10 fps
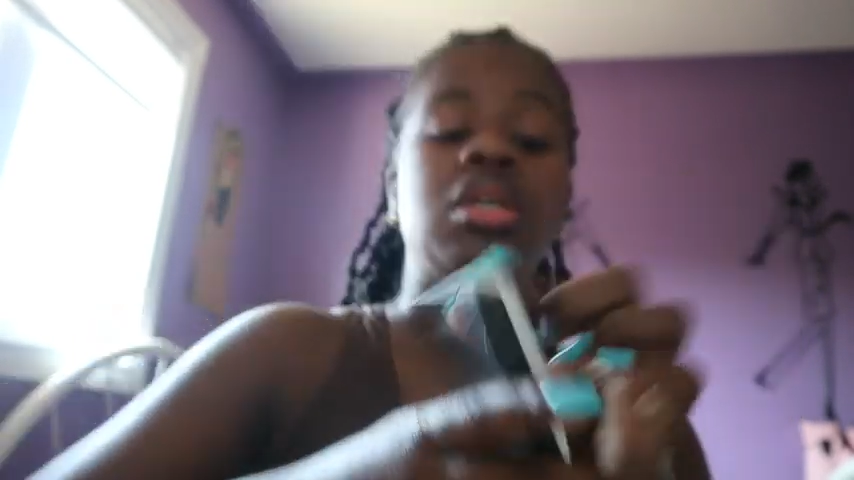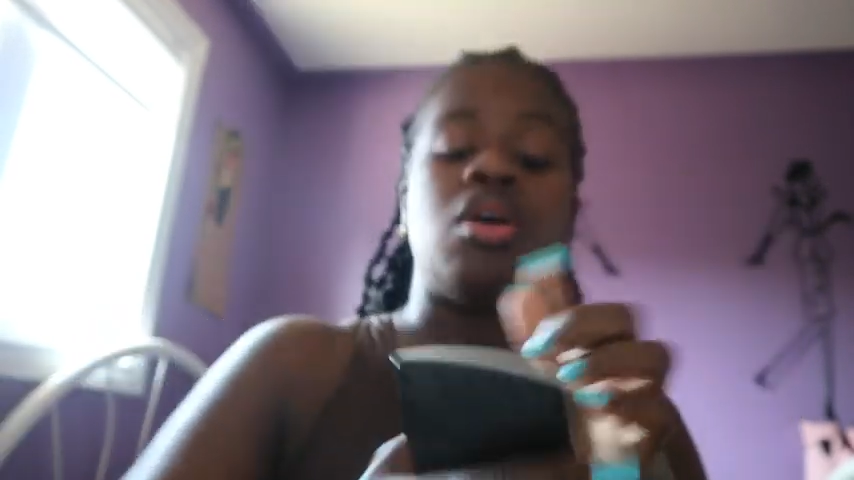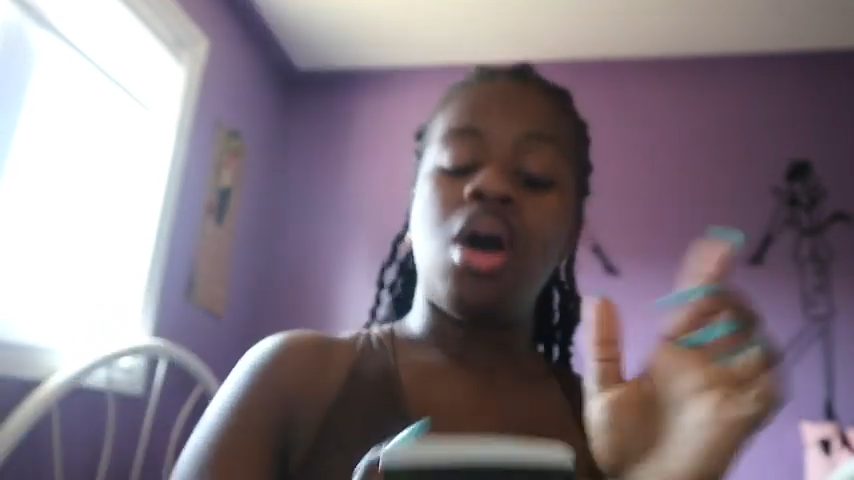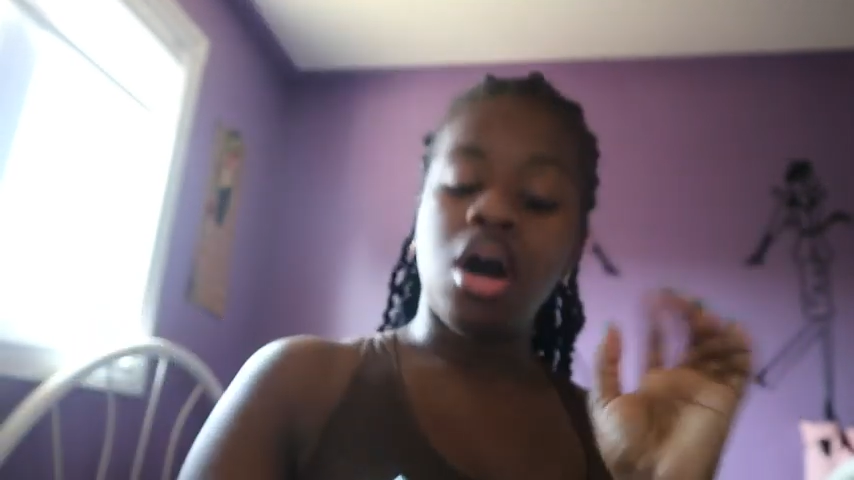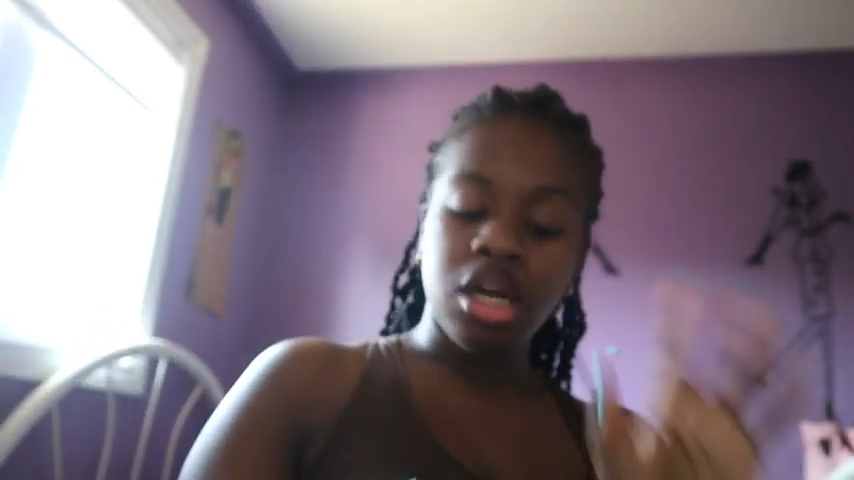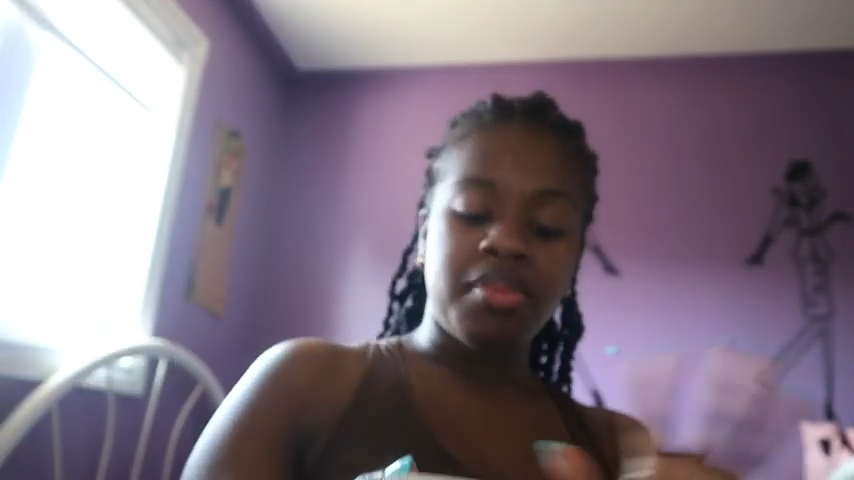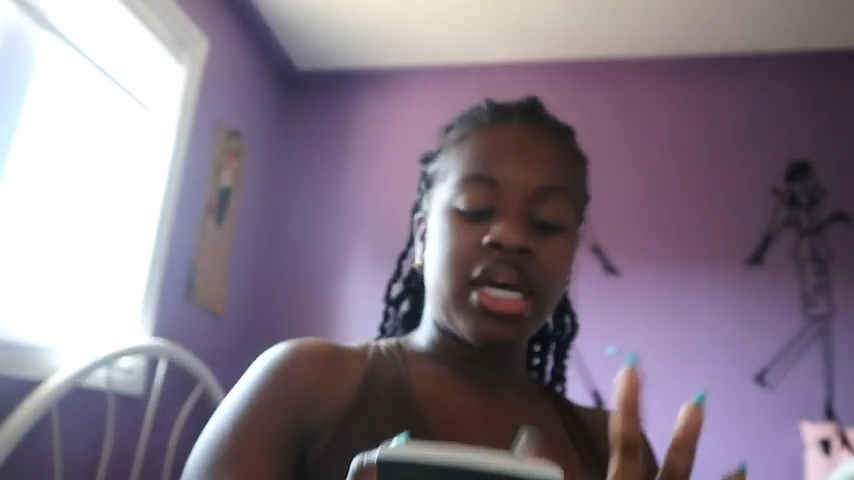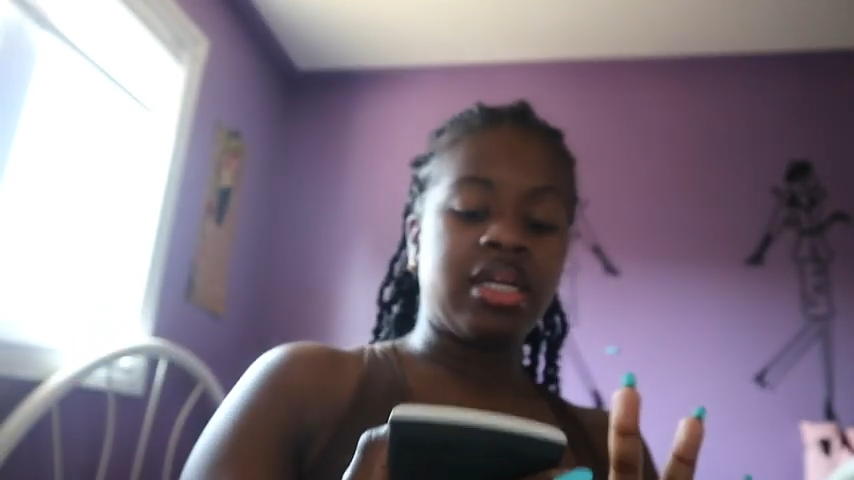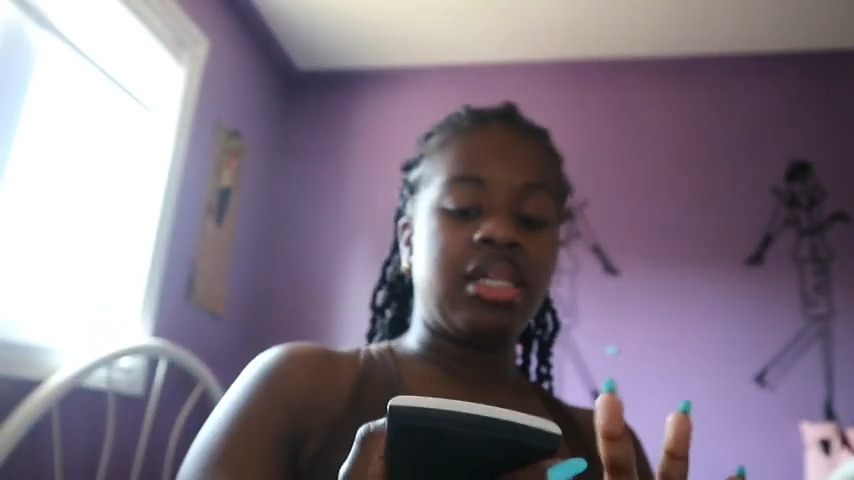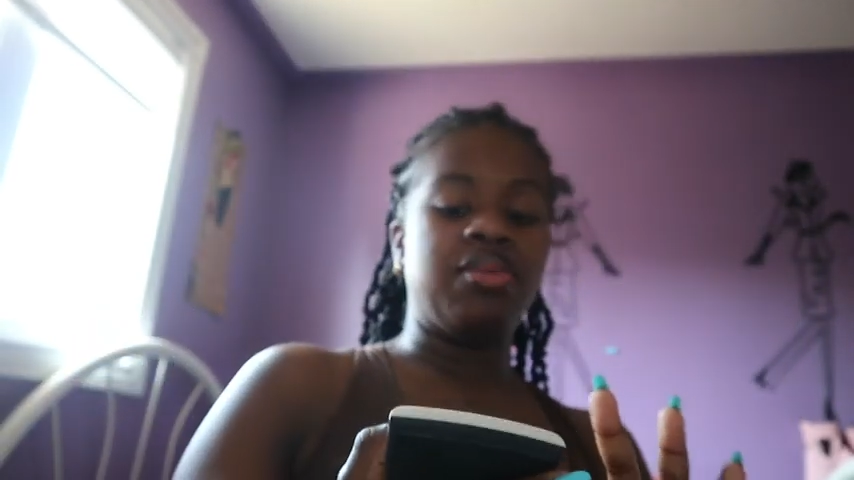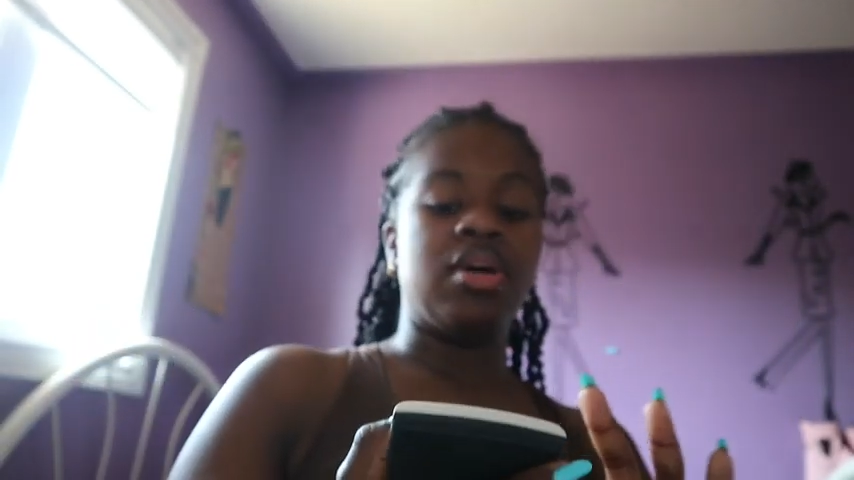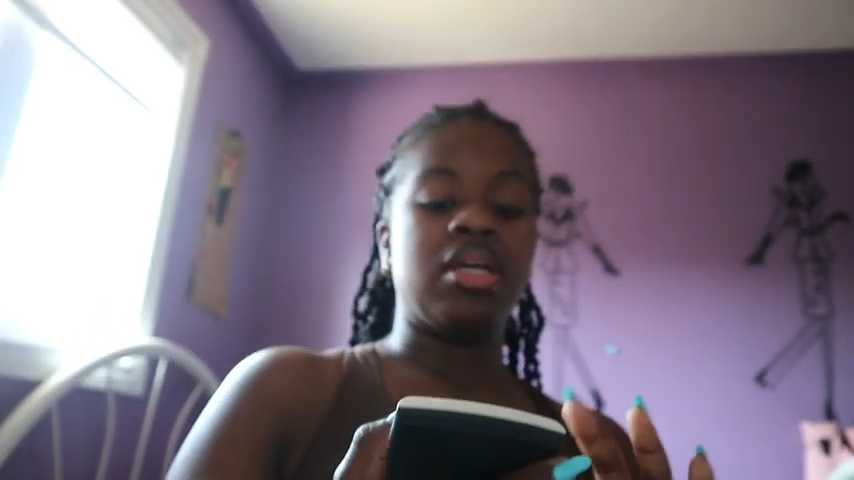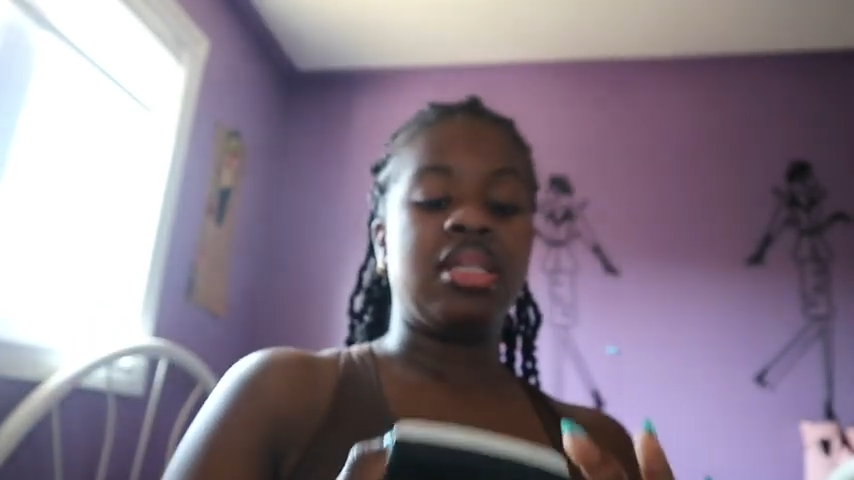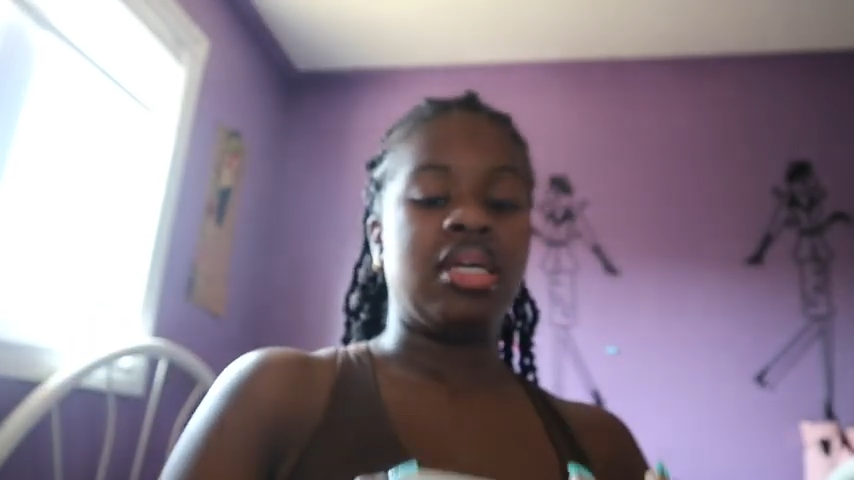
you automatically want to